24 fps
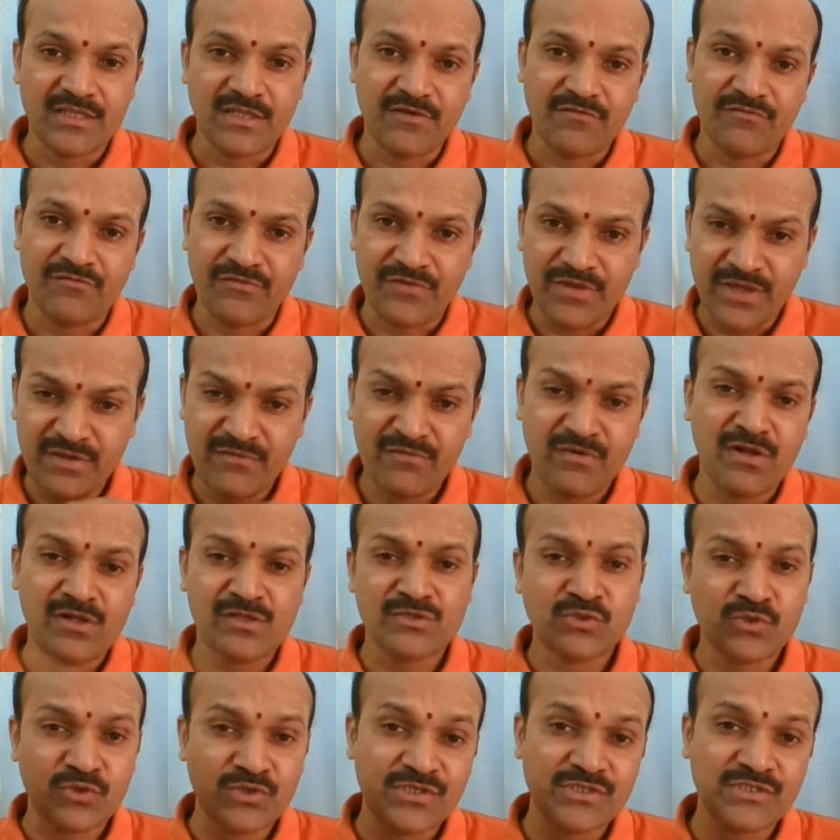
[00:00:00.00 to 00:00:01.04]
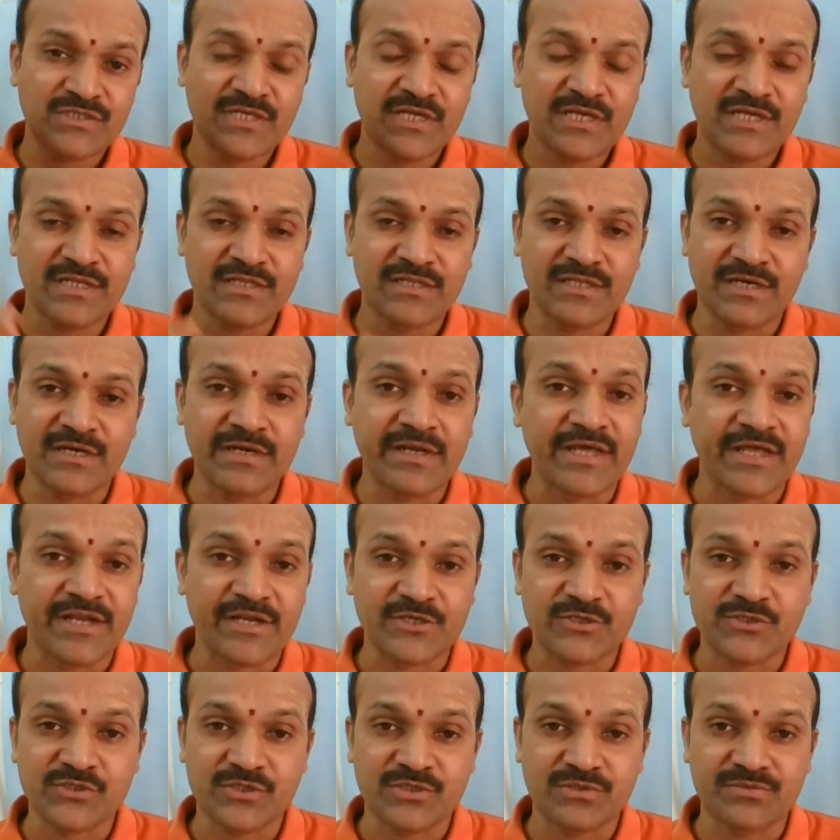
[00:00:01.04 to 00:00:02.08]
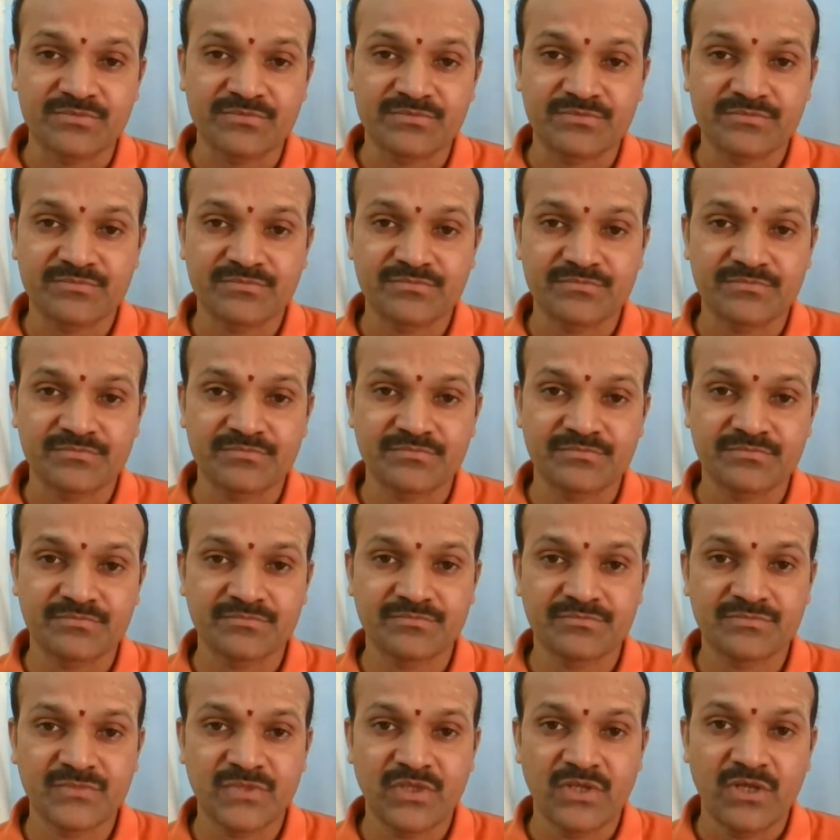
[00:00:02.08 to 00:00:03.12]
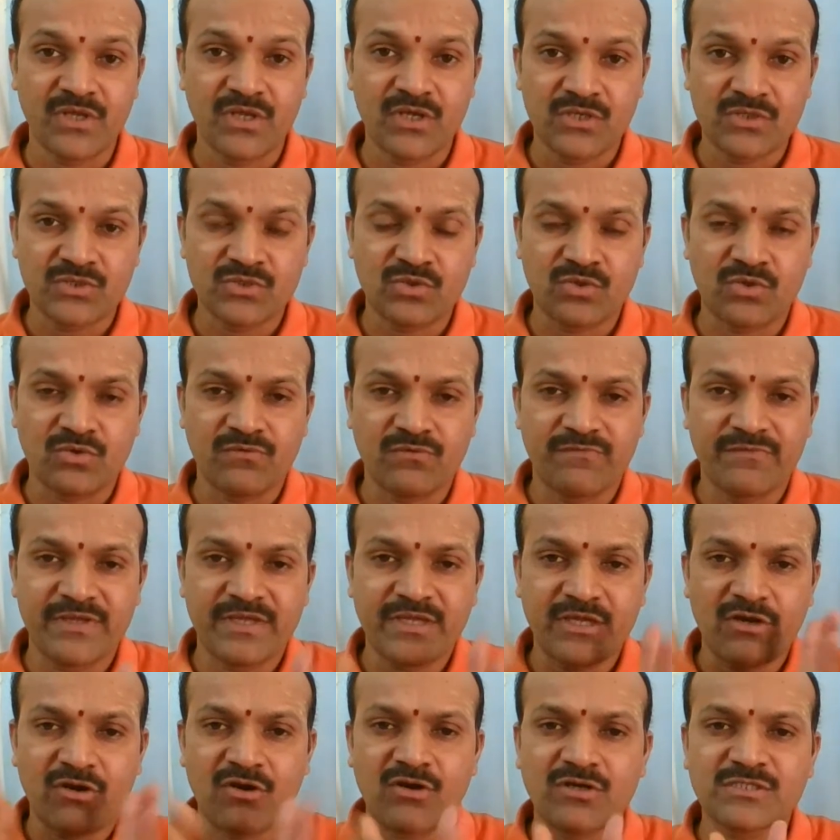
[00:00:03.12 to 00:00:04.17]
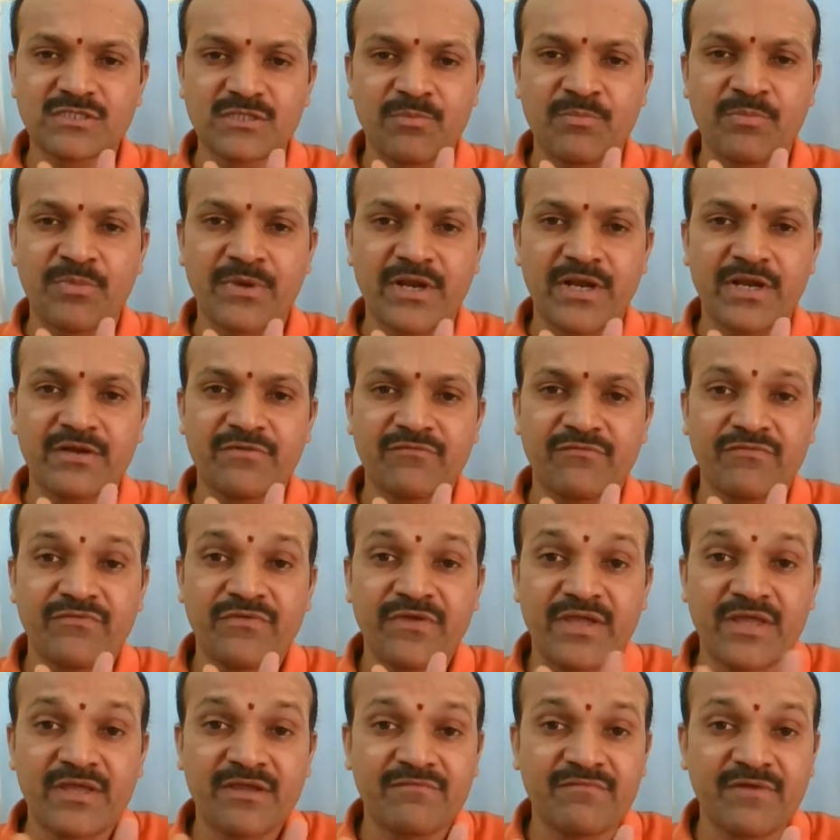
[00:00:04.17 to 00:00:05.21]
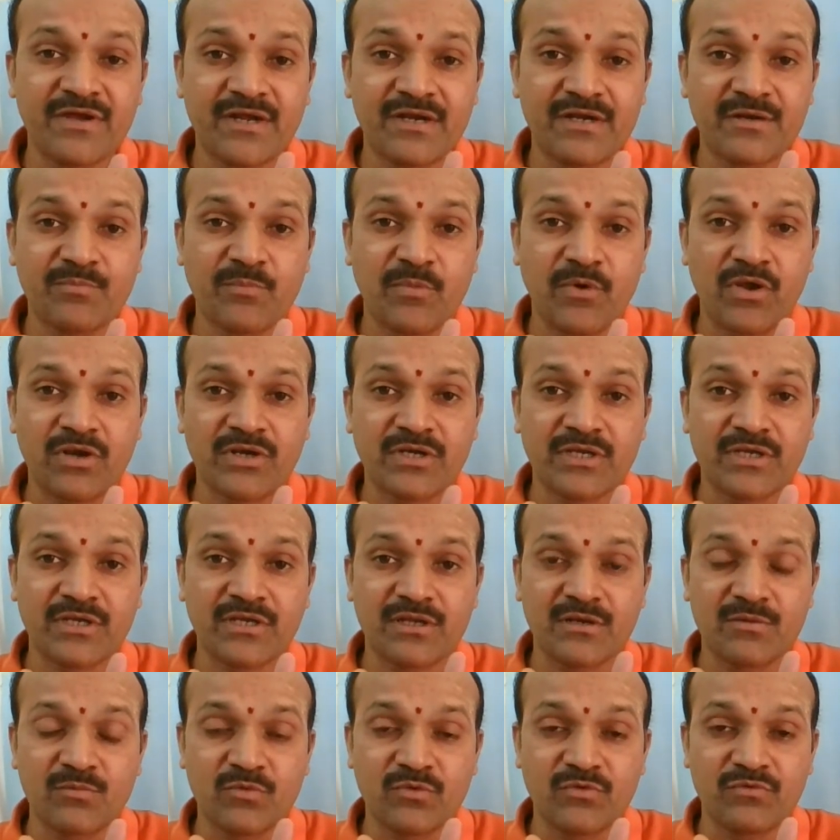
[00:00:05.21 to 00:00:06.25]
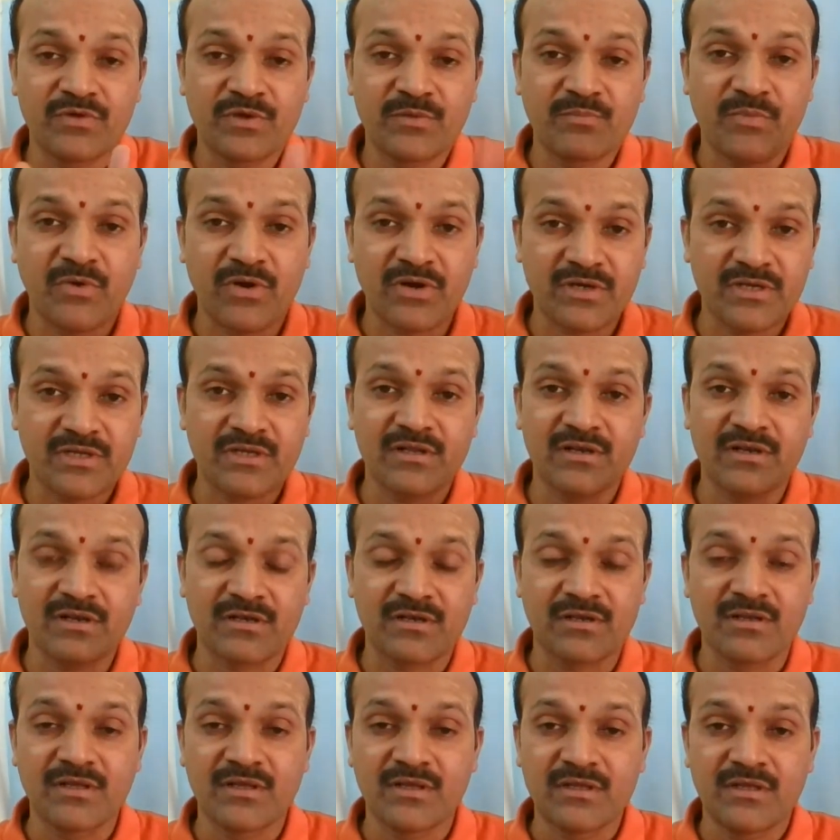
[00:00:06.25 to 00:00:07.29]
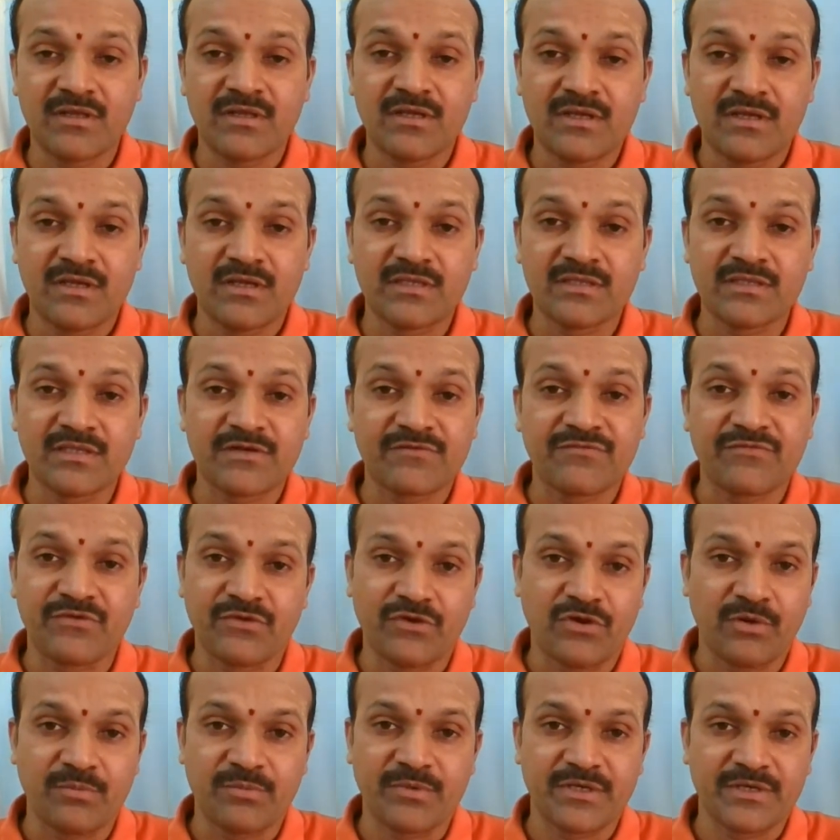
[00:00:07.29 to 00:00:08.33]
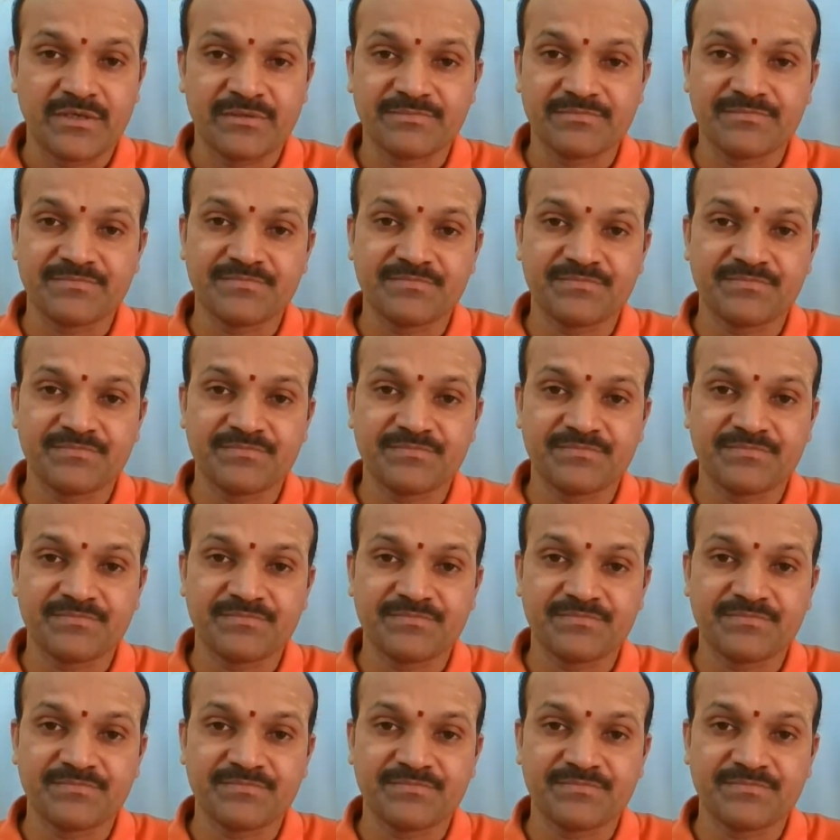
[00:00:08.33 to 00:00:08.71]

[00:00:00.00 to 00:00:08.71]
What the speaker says: the wave also is there in that direction. So we cannot separate wave and particle, moving particle in that phenomenon.